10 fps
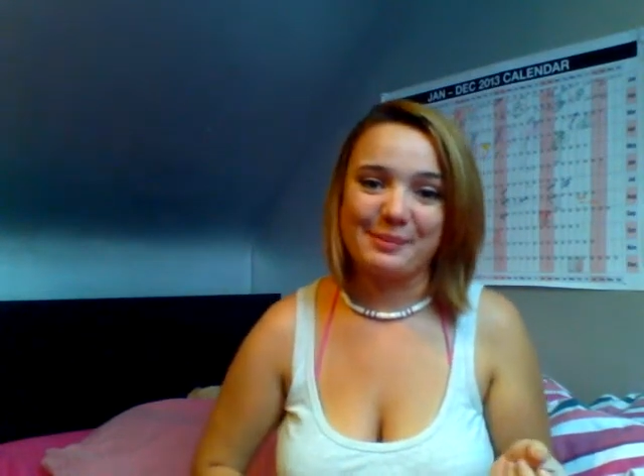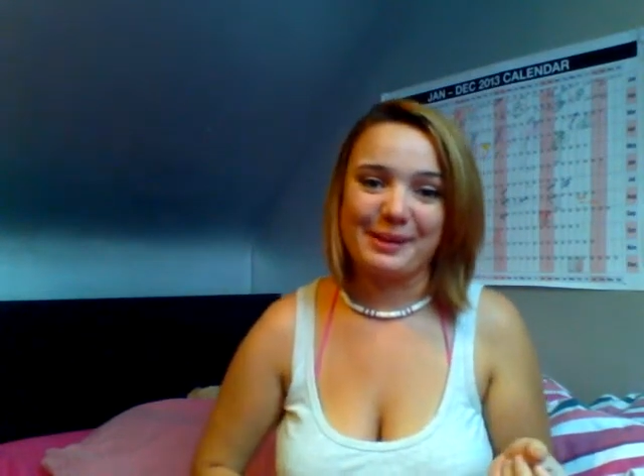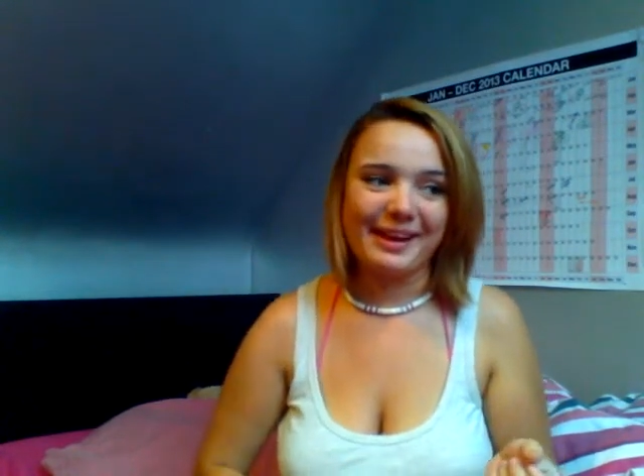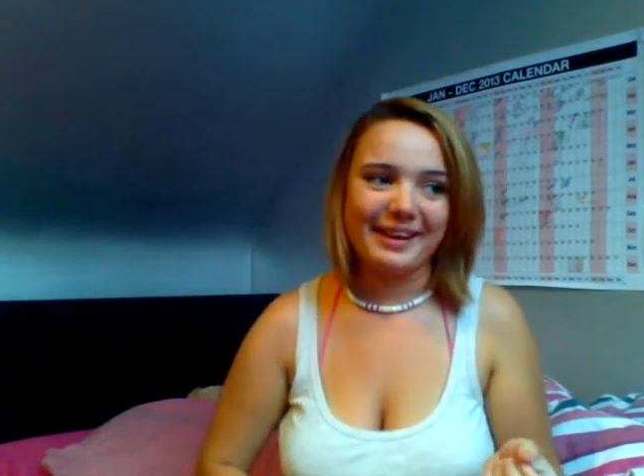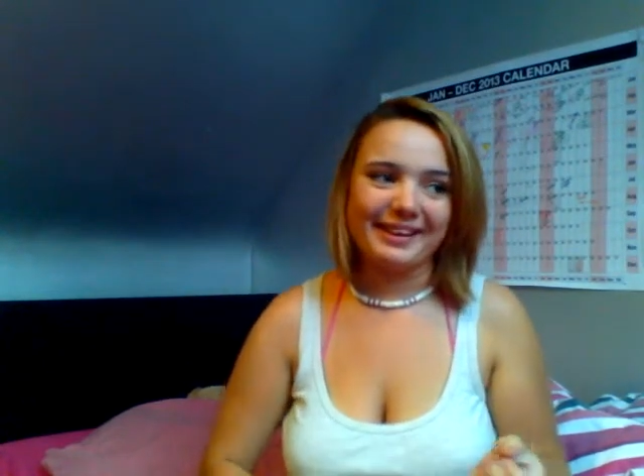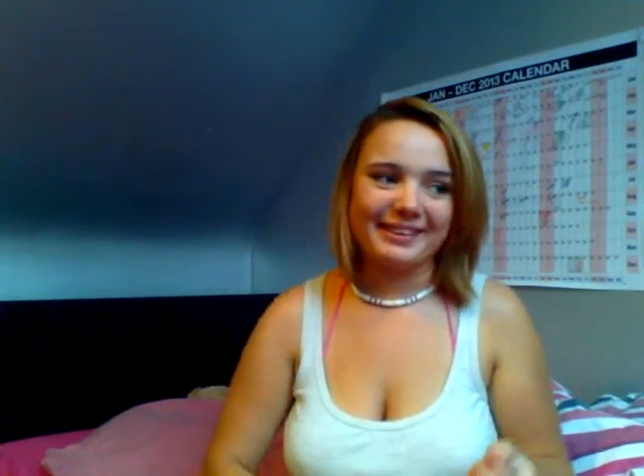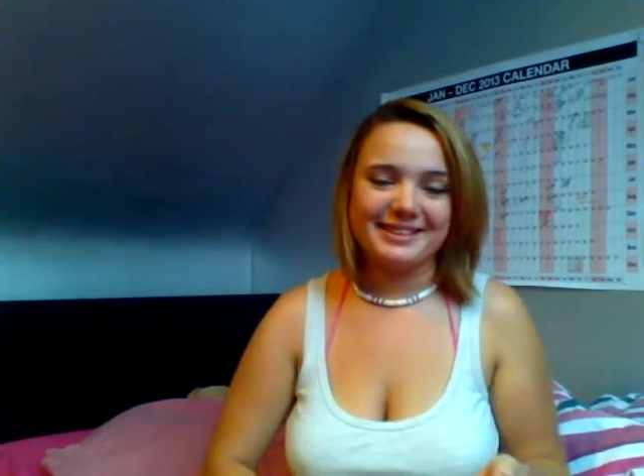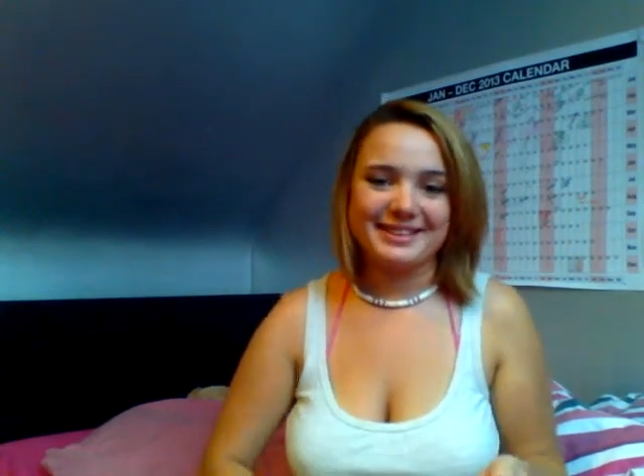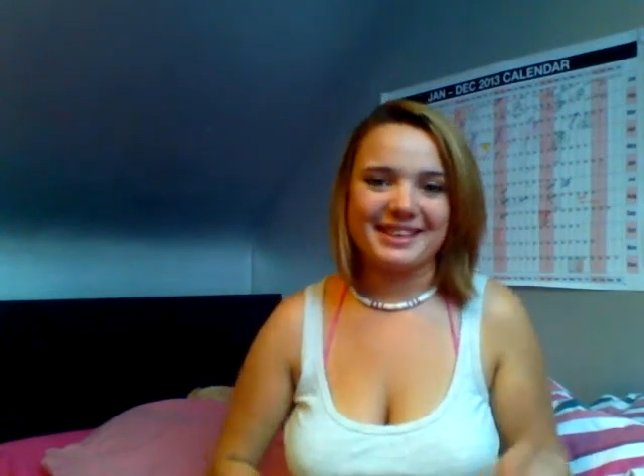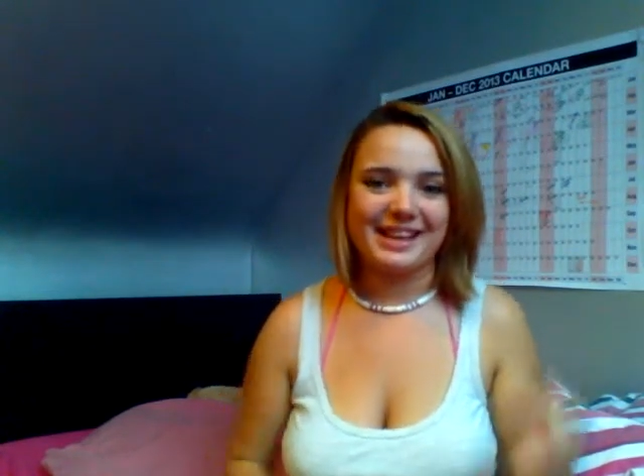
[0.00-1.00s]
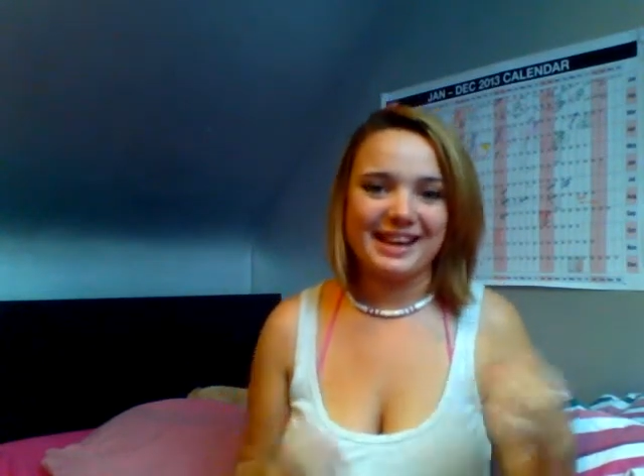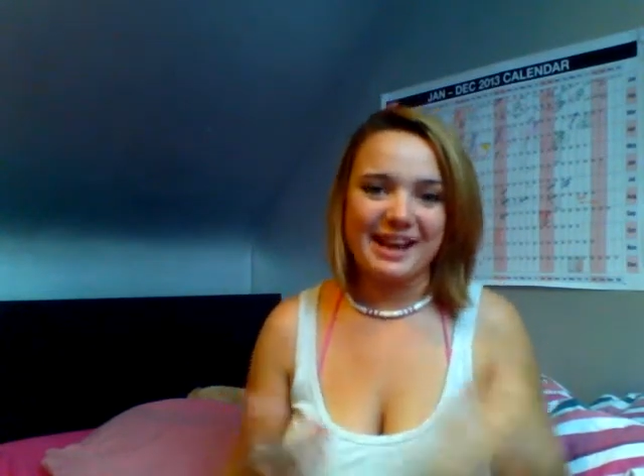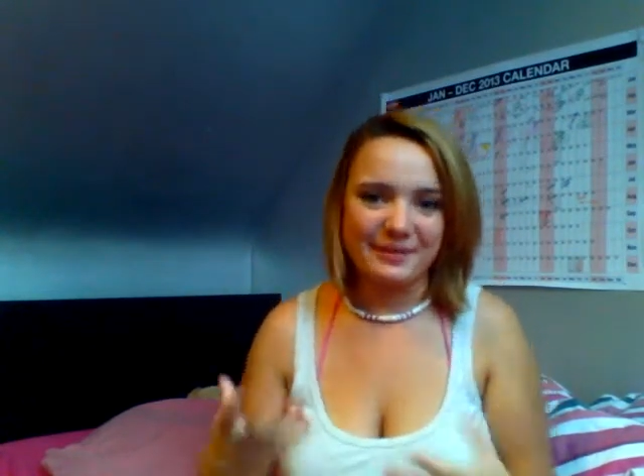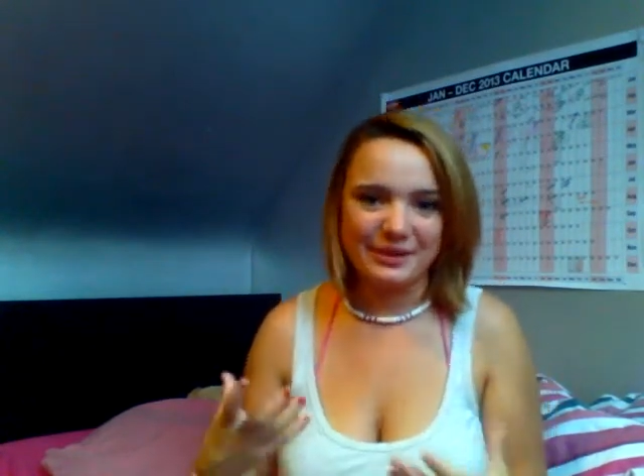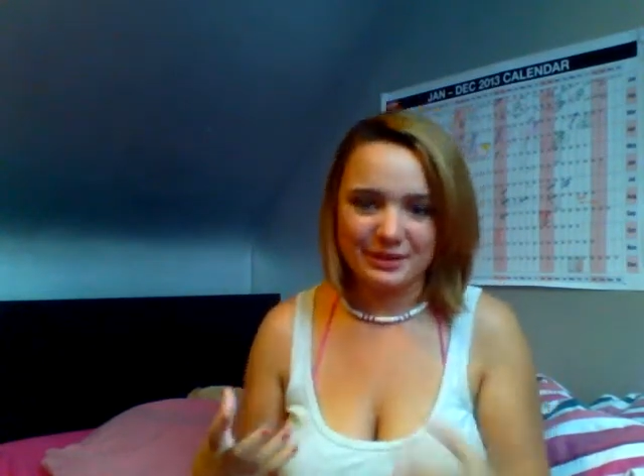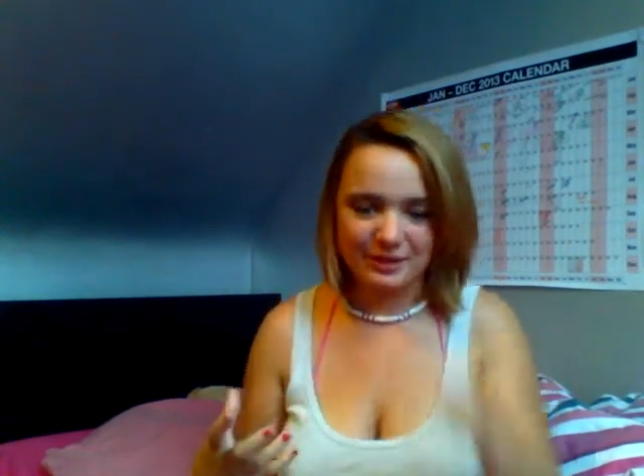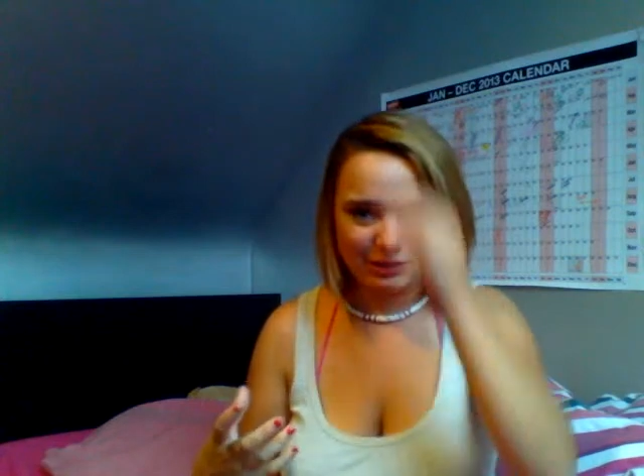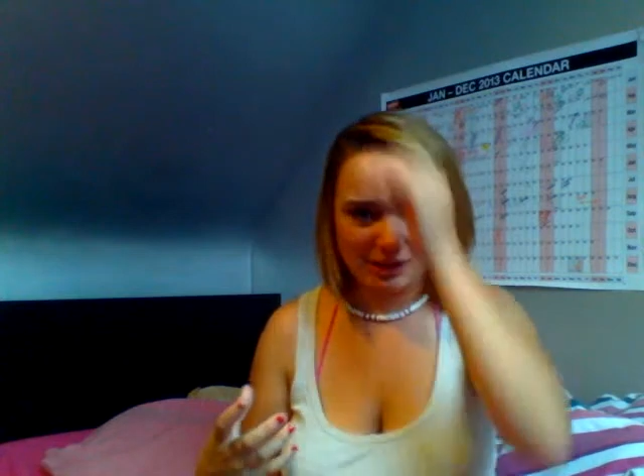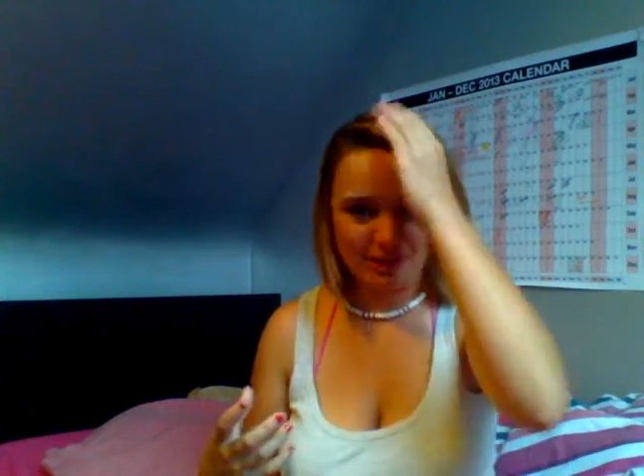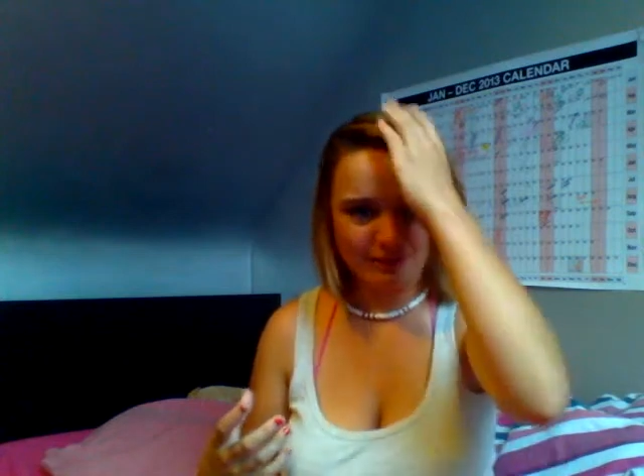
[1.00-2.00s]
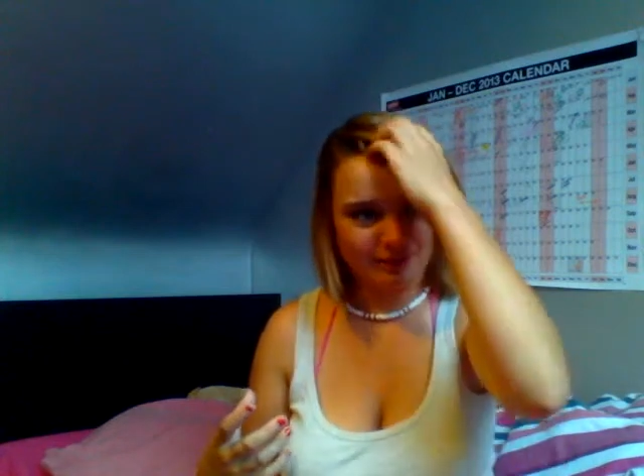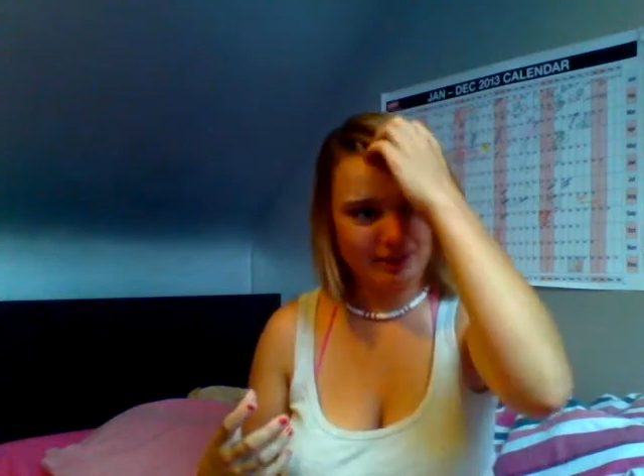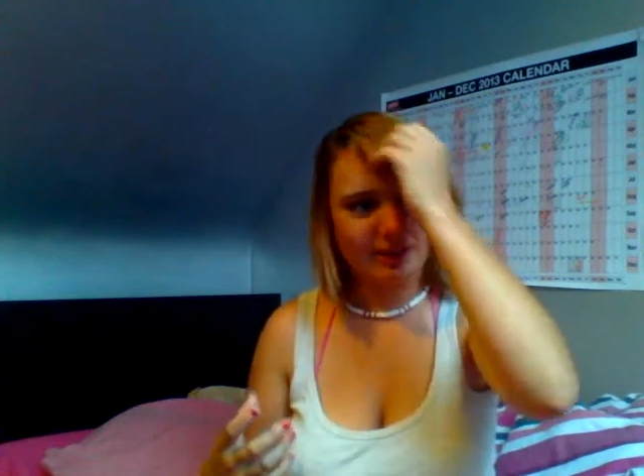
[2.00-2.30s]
a bit, just like having a good old laugh.